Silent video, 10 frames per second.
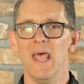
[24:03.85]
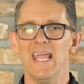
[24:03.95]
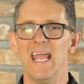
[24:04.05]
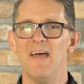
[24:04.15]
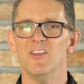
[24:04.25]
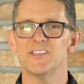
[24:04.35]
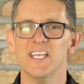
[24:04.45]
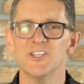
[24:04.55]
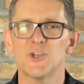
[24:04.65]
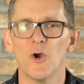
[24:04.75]
He had this
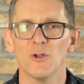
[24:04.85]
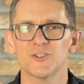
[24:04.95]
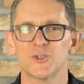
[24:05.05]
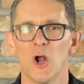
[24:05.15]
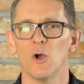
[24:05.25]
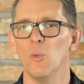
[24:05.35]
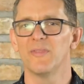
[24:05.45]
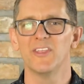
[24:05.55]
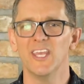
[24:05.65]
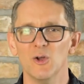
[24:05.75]
internal struggle
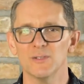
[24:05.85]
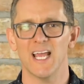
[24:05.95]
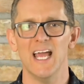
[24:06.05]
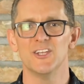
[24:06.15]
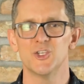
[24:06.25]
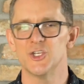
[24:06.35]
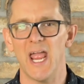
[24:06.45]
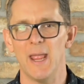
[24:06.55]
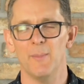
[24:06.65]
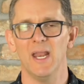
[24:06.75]
with guilt and shame,